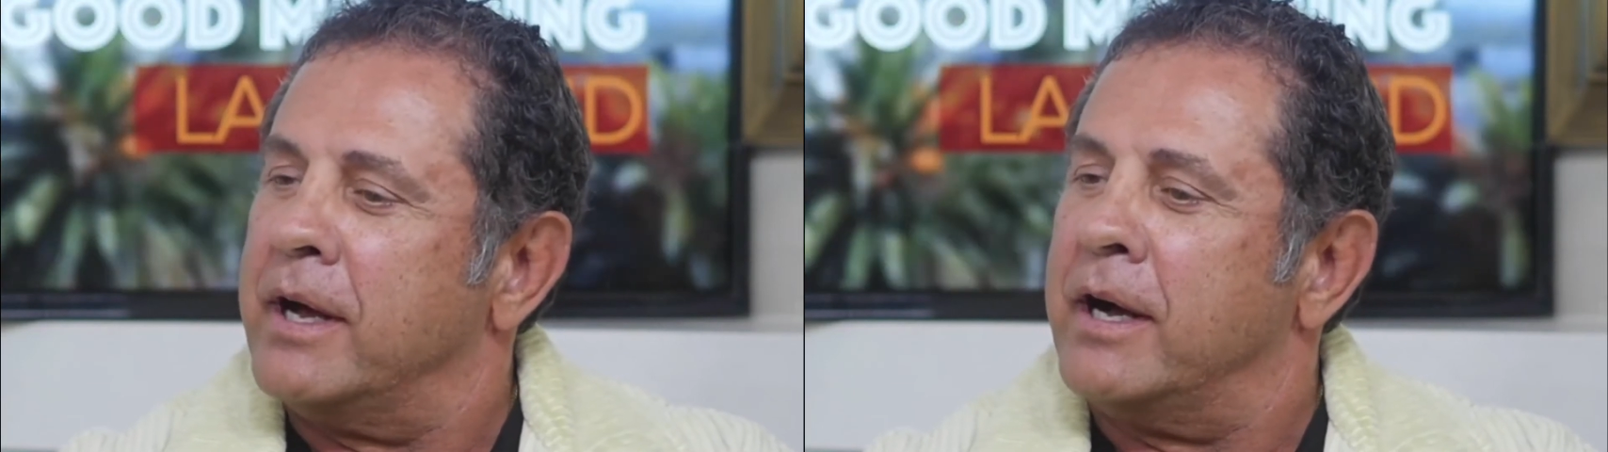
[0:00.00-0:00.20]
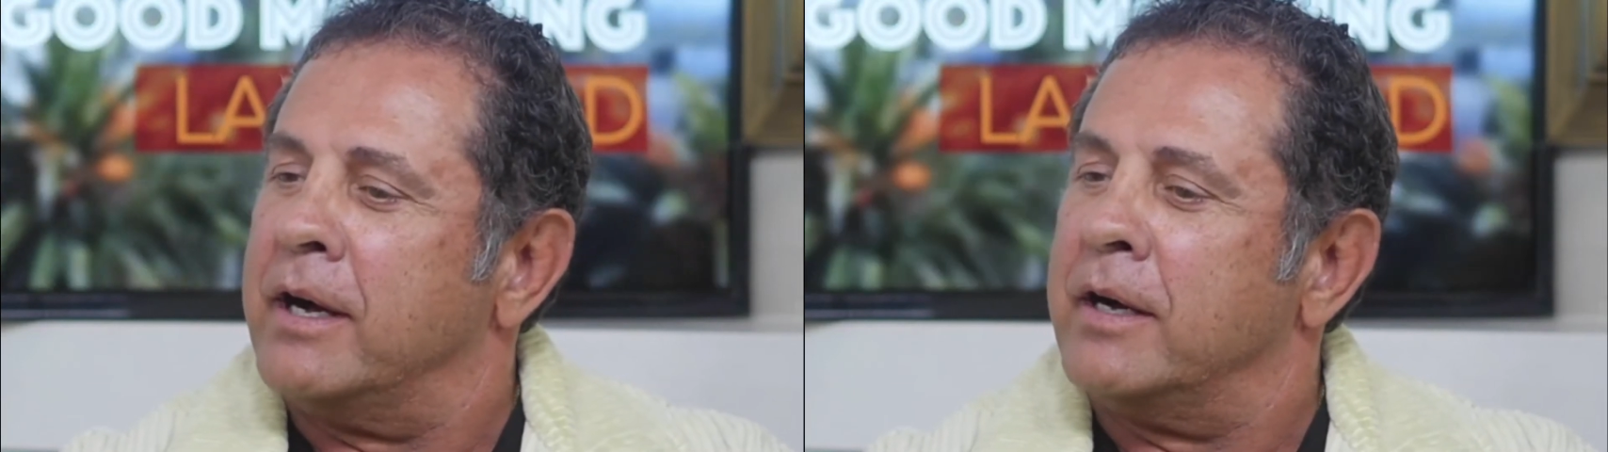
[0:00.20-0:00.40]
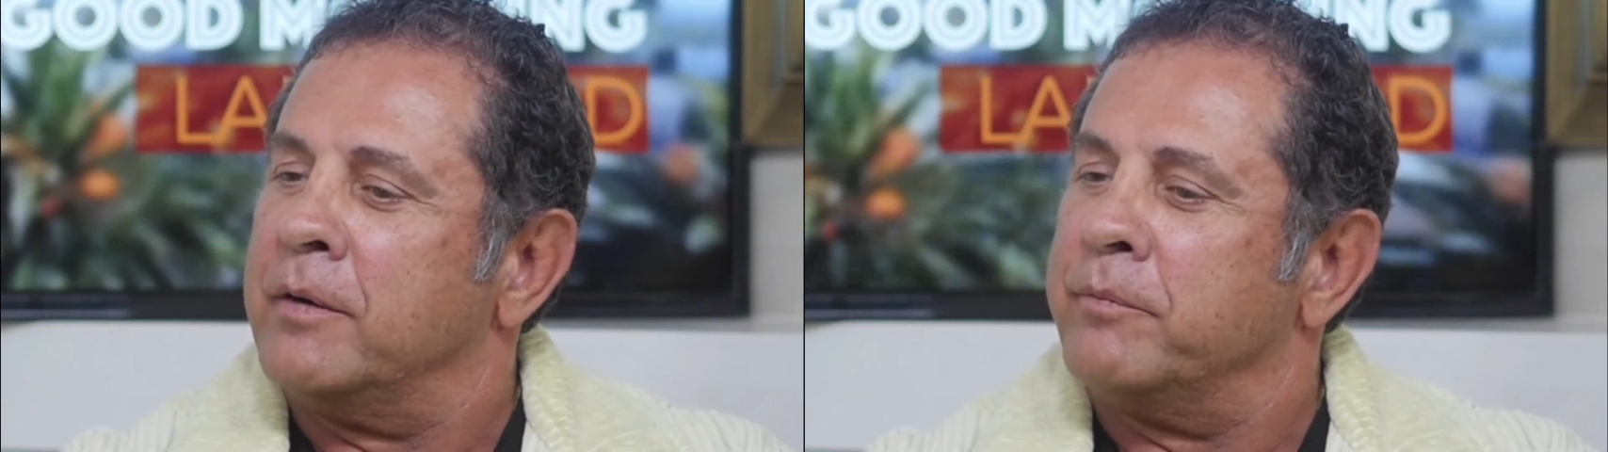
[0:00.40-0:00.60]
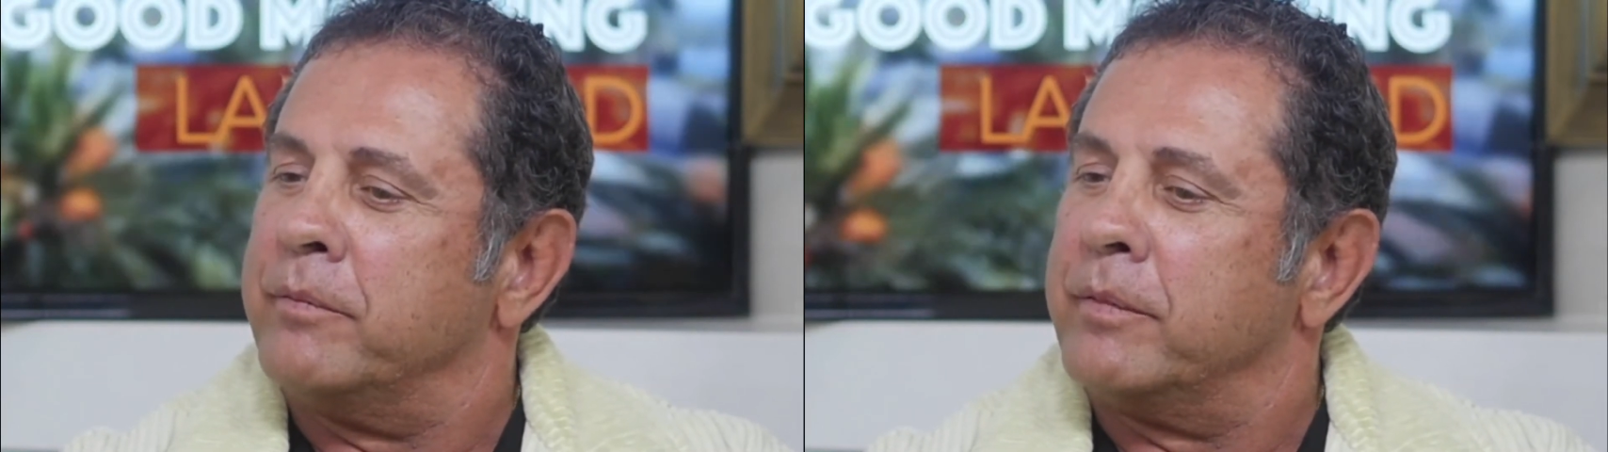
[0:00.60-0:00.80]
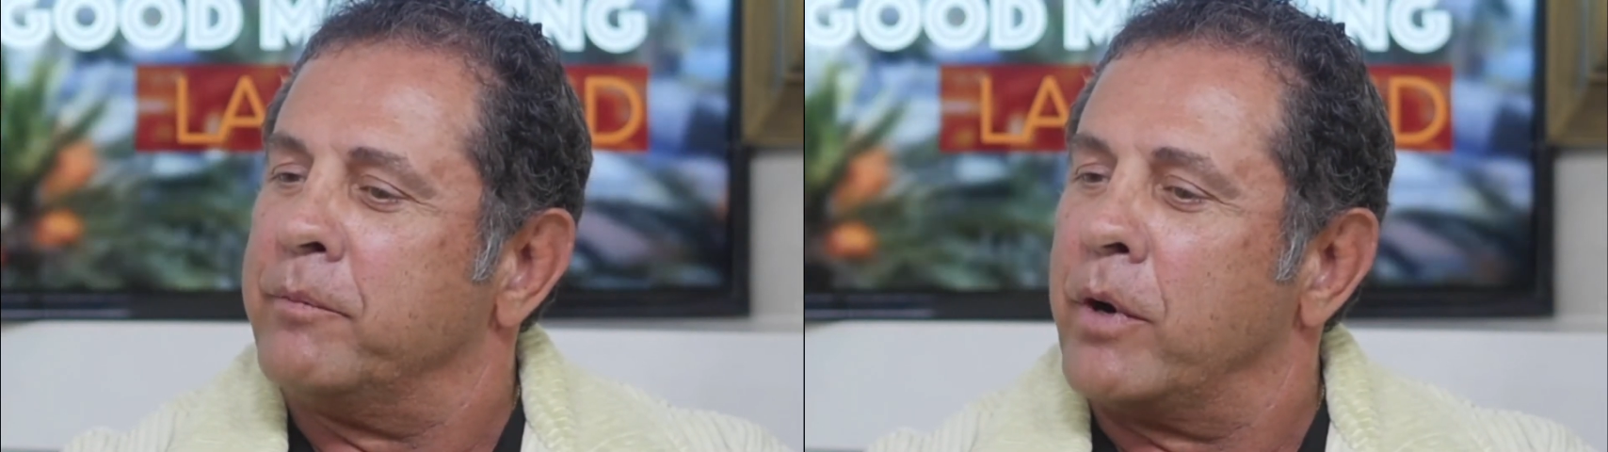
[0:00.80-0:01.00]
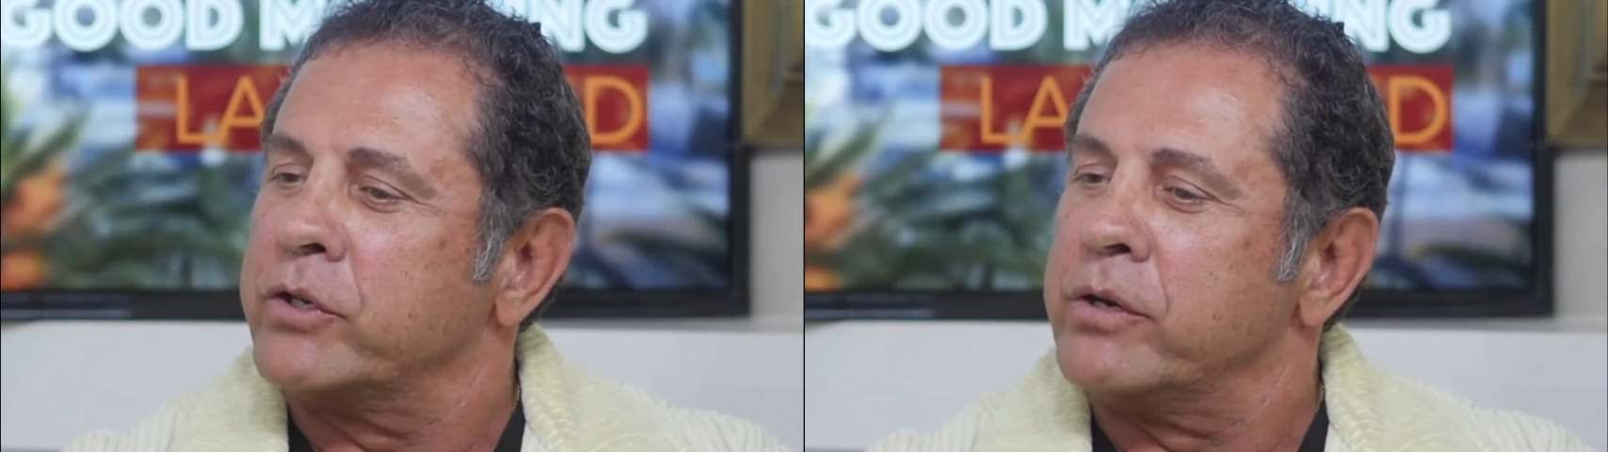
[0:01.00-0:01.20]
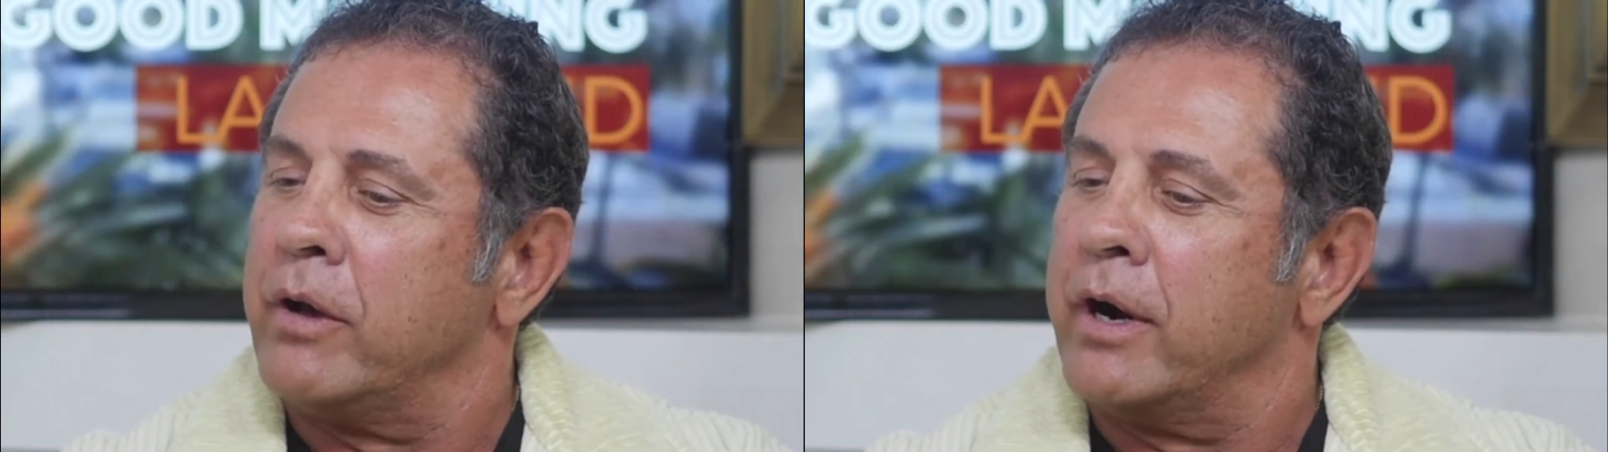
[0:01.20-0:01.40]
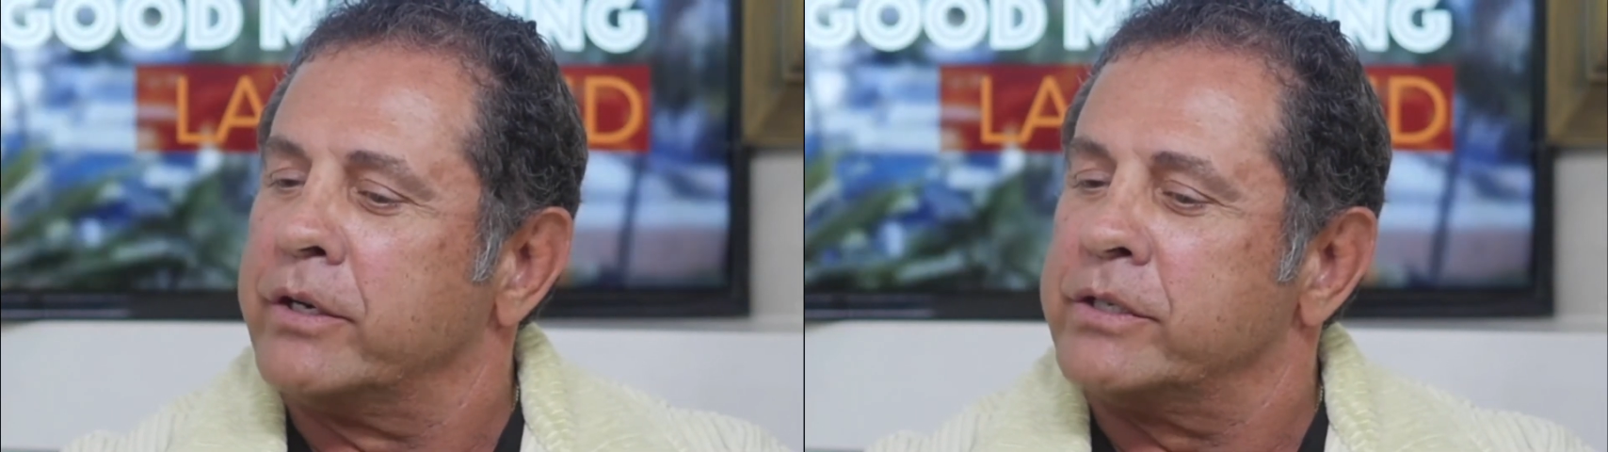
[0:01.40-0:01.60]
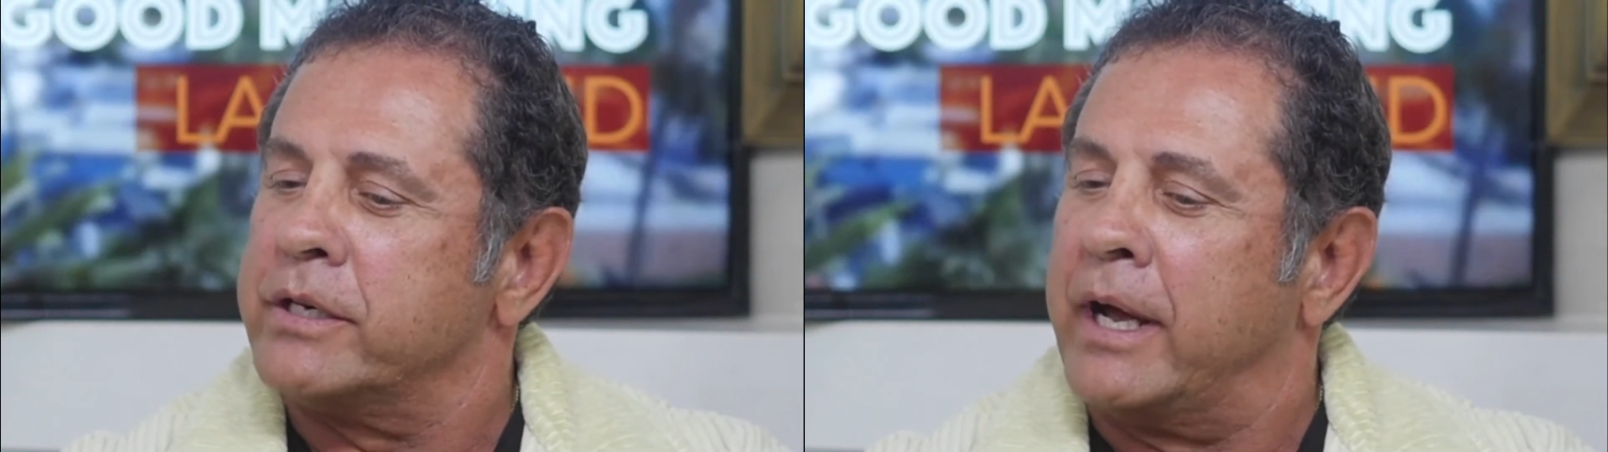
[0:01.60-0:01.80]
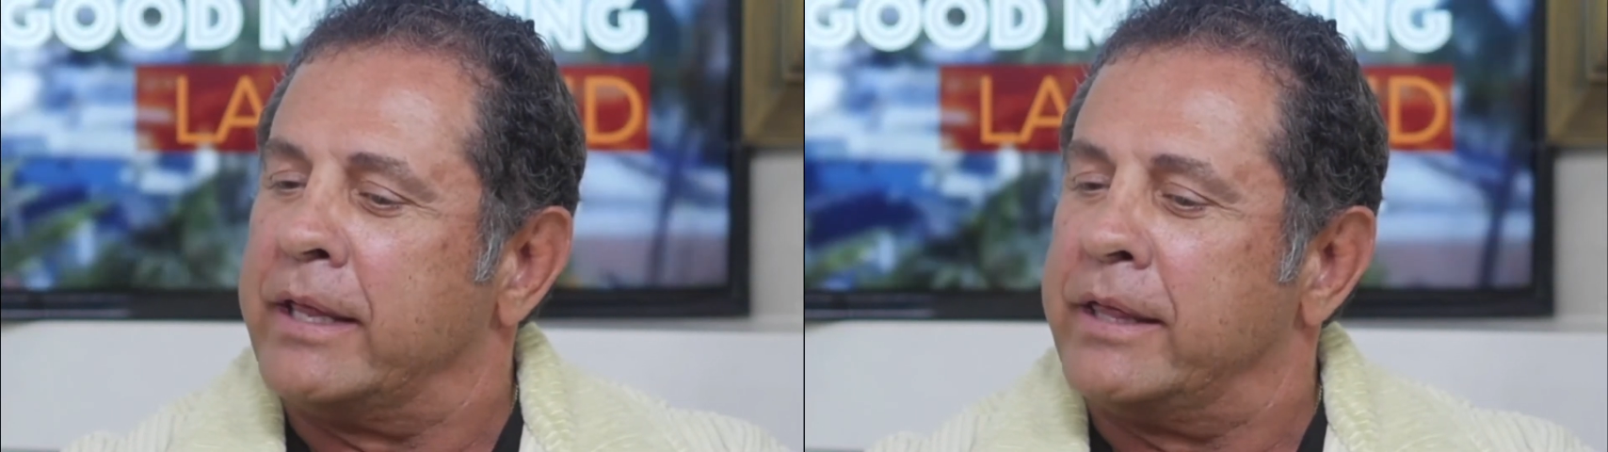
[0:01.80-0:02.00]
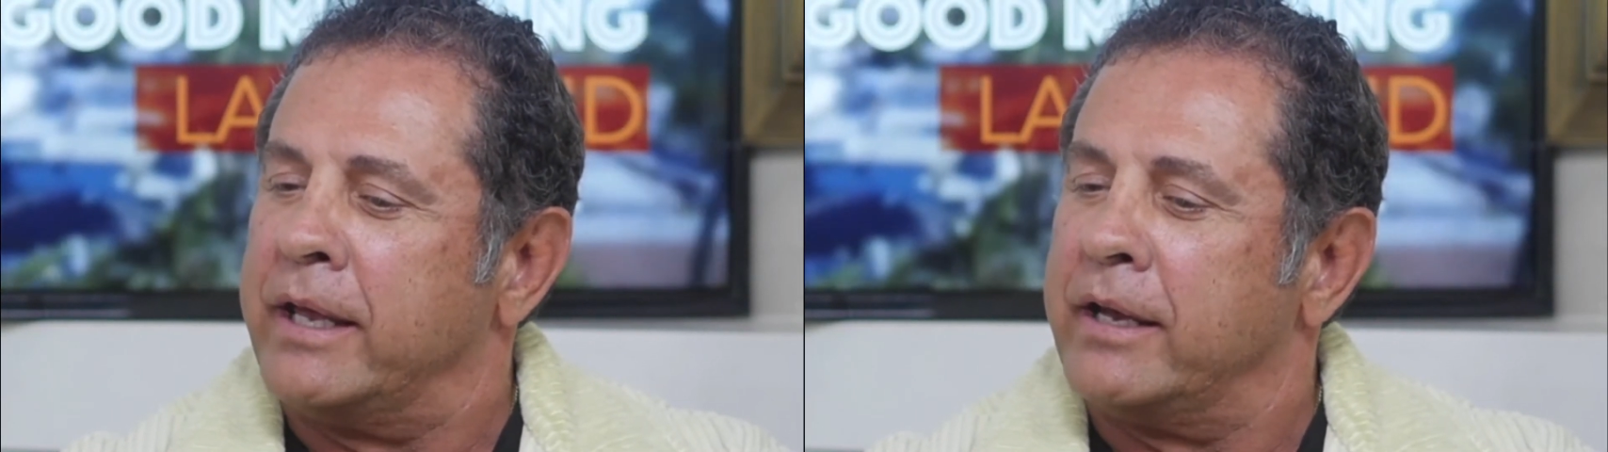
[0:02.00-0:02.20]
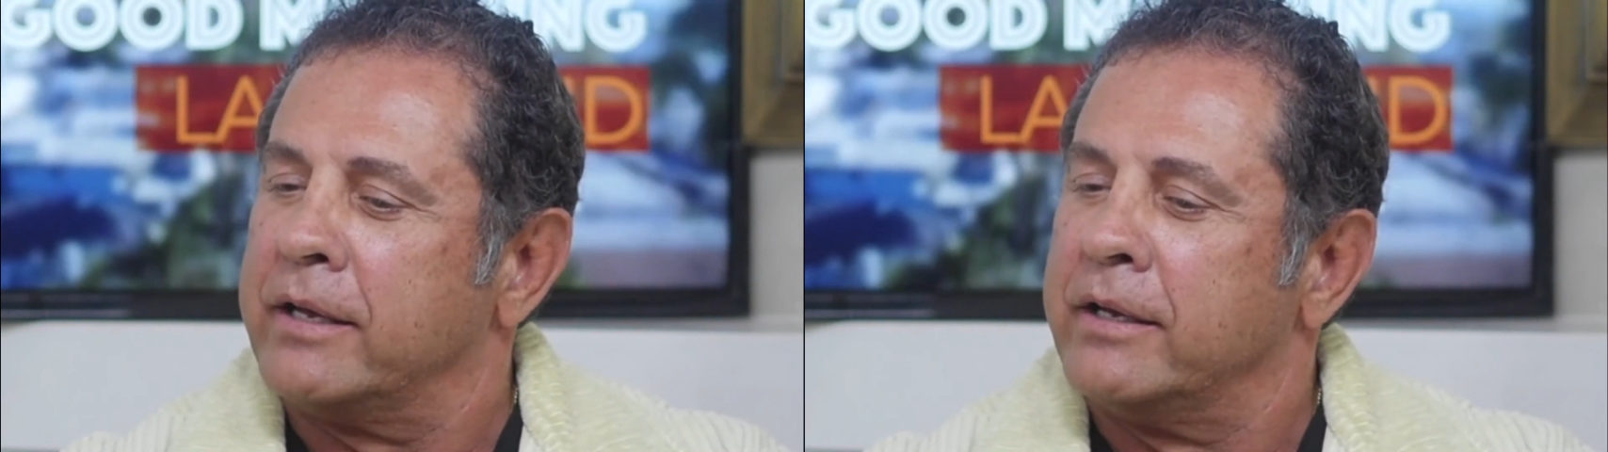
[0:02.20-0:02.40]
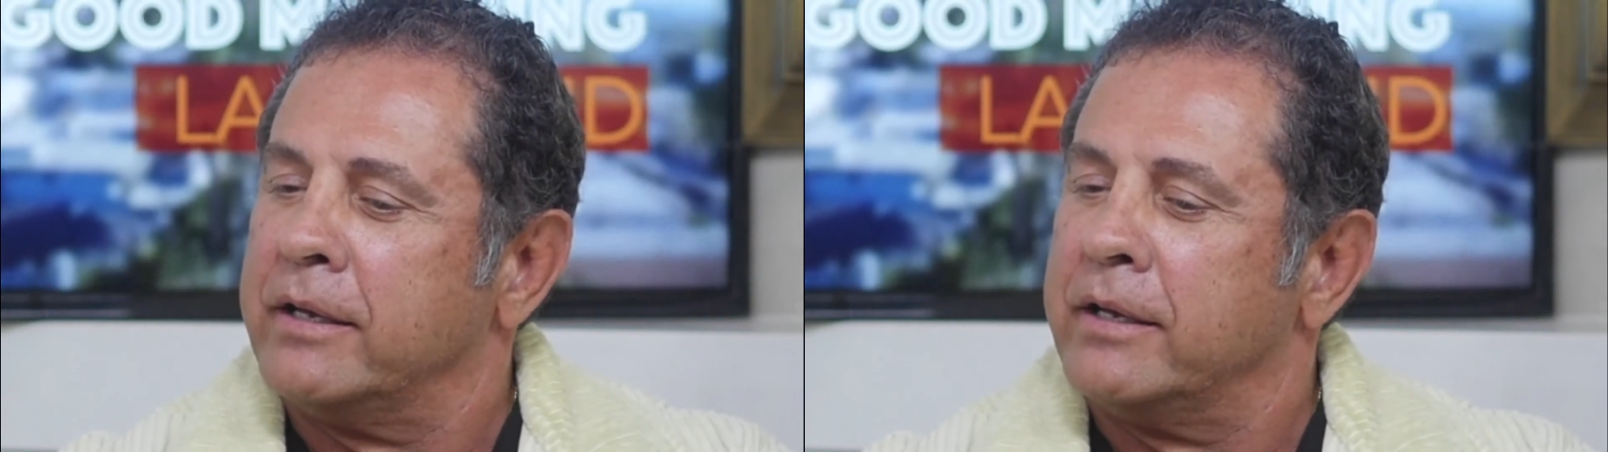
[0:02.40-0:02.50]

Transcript: Um, martial arts, I think,